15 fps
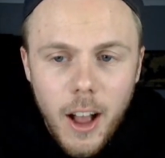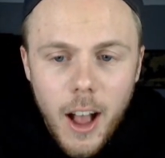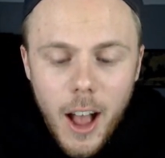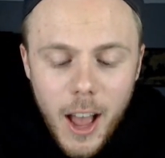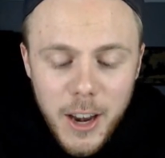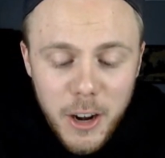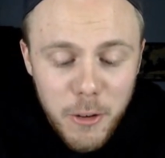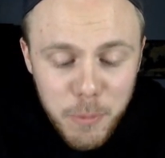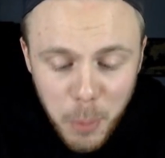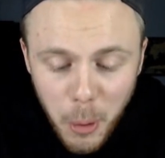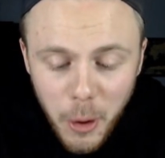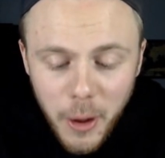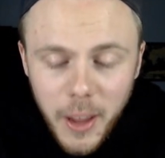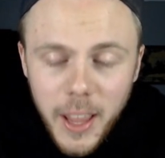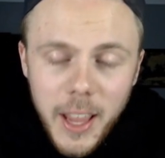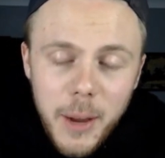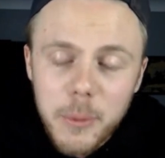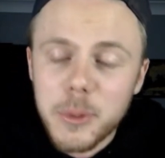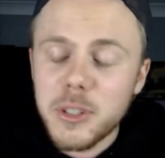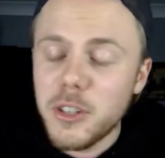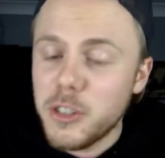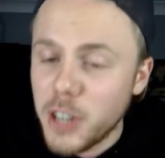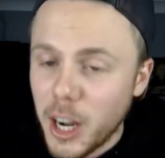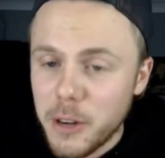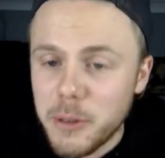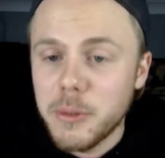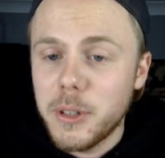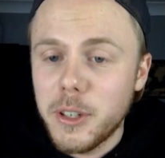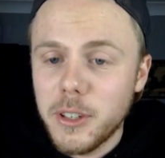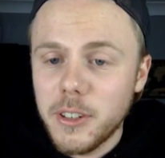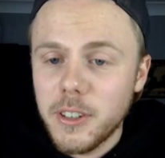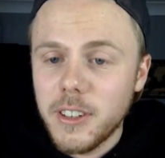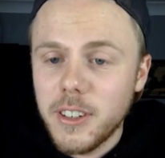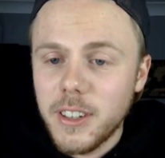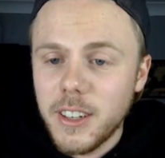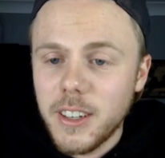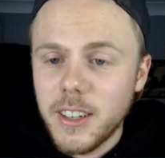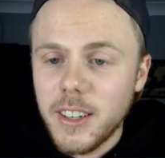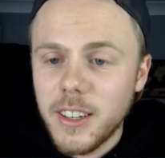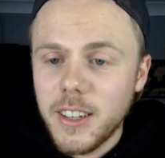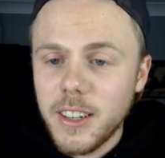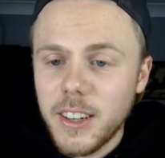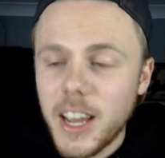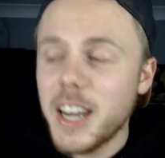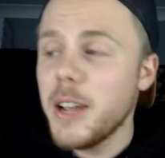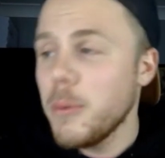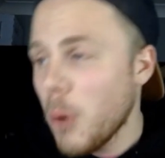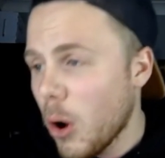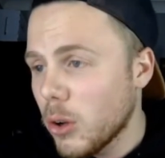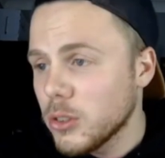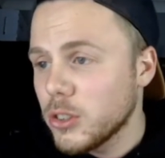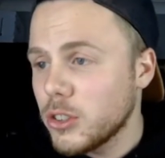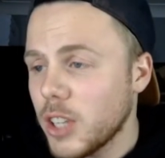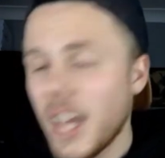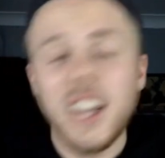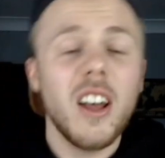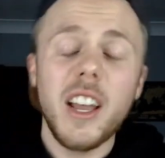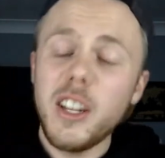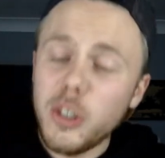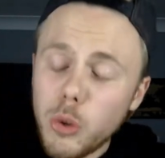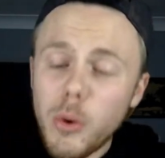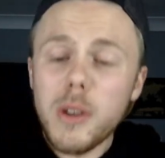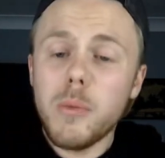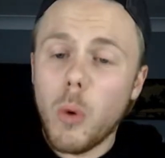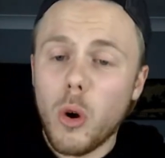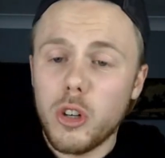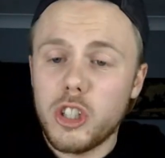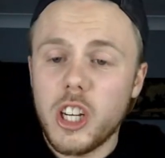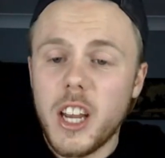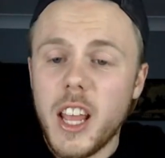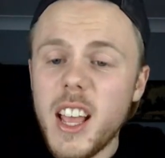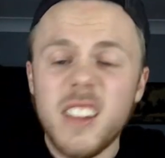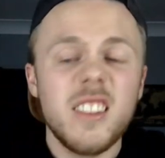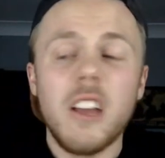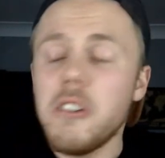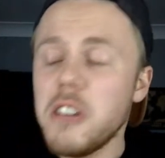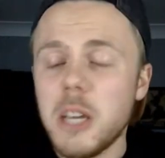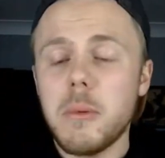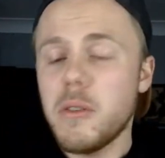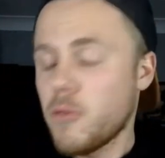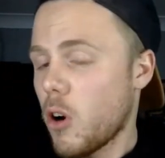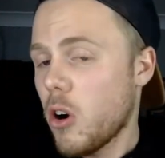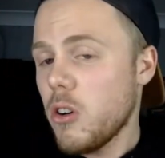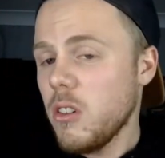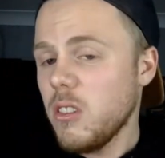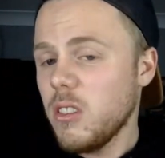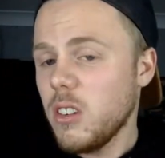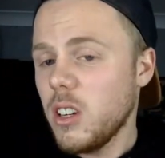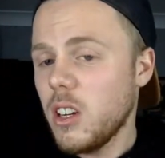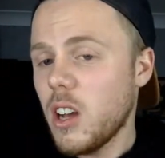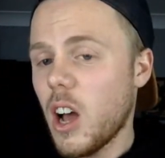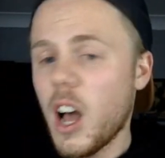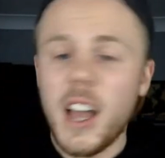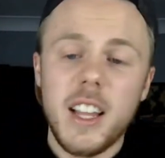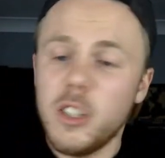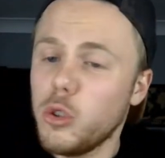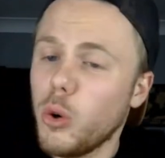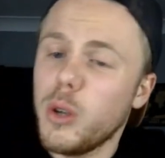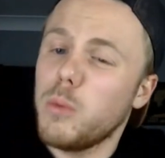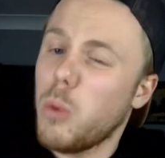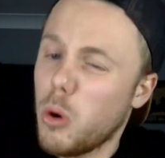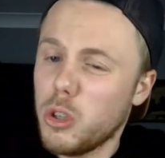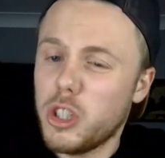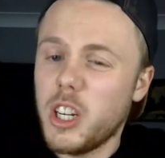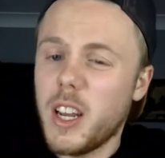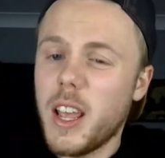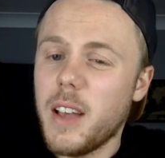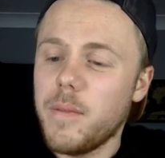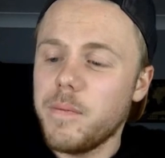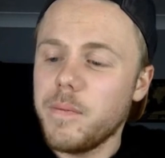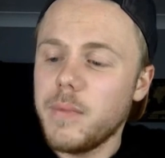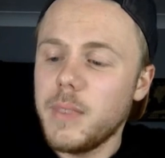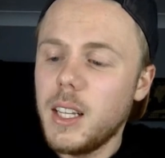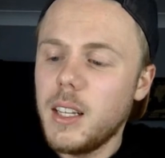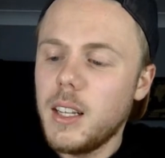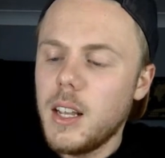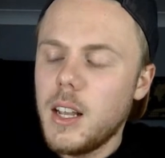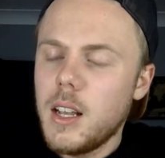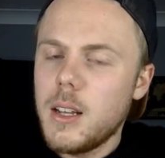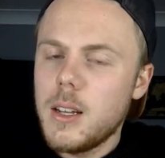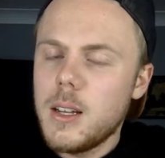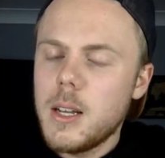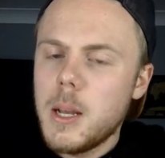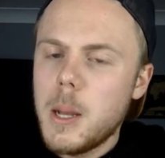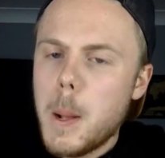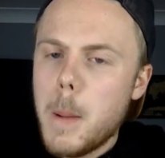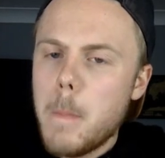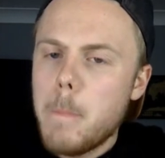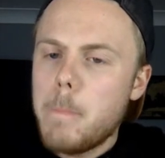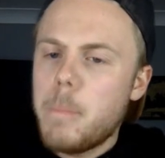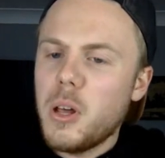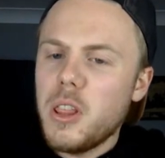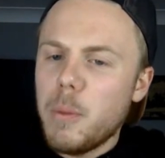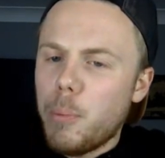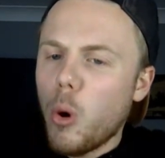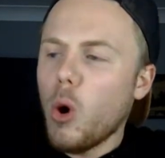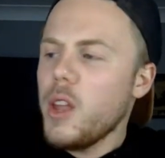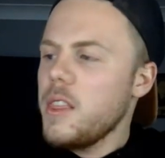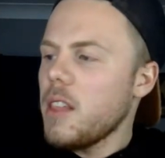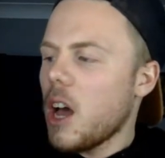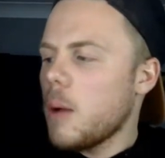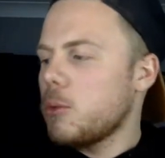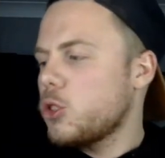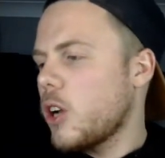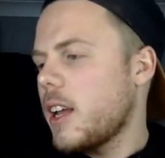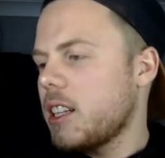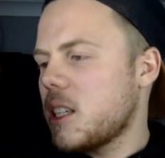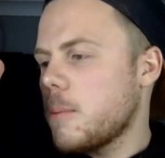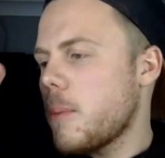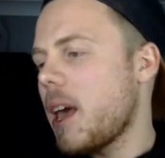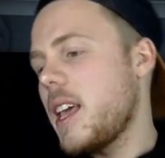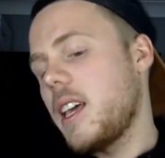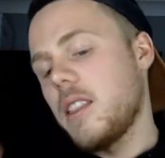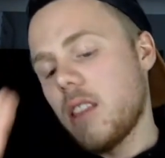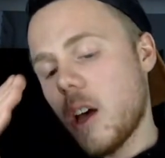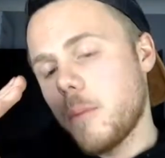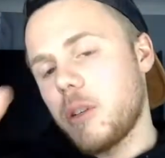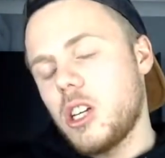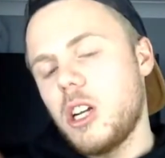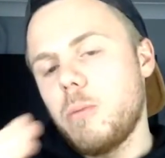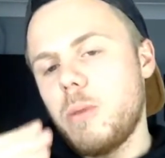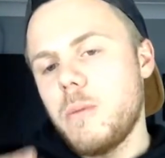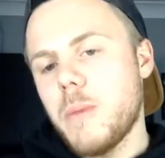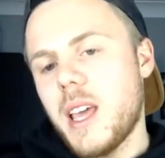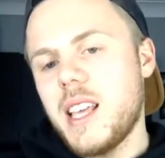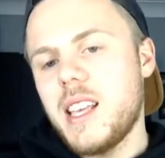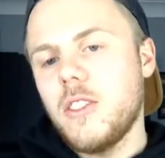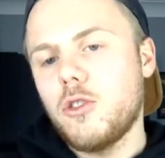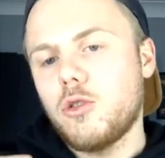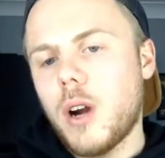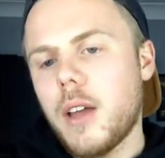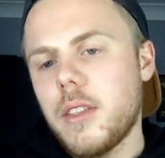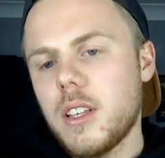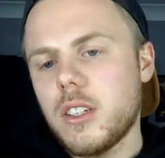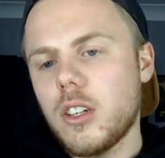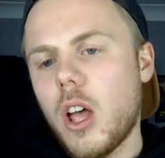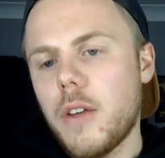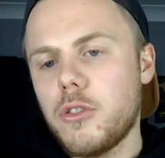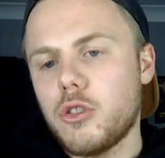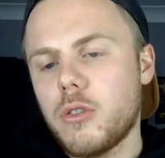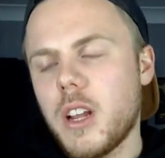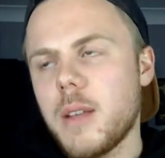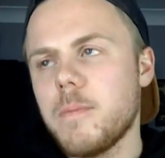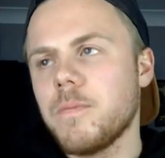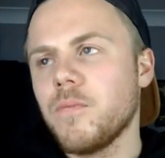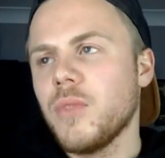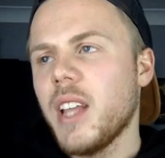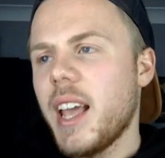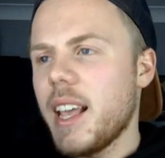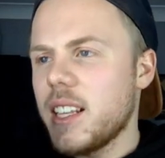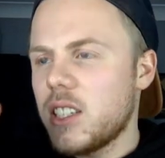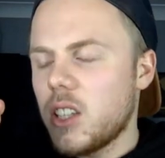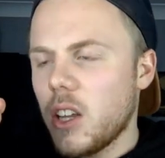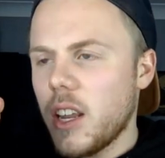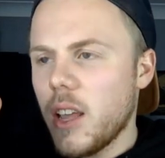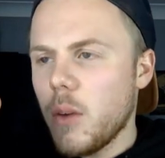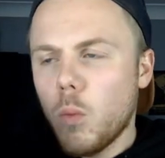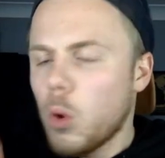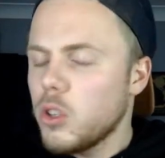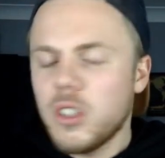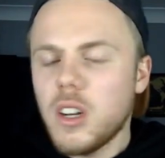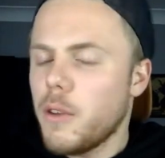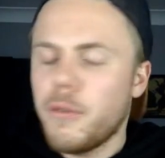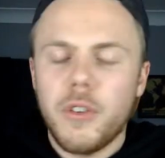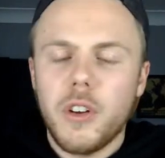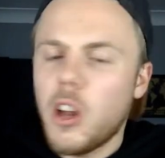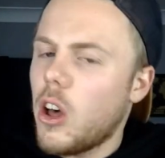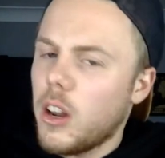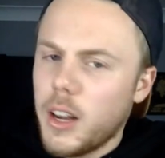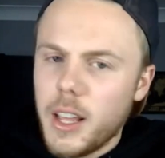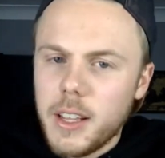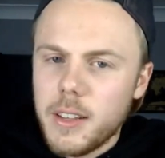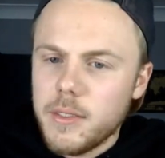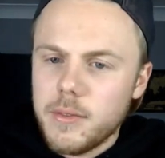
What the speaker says: And I've put, it was a joke. And it was. And I enjoyed watching it. Don't get me wrong. I enjoyed watching it. But the point that I'm trying to make, and that I'm going to be making throughout this live stream, is that it wasn't a finale.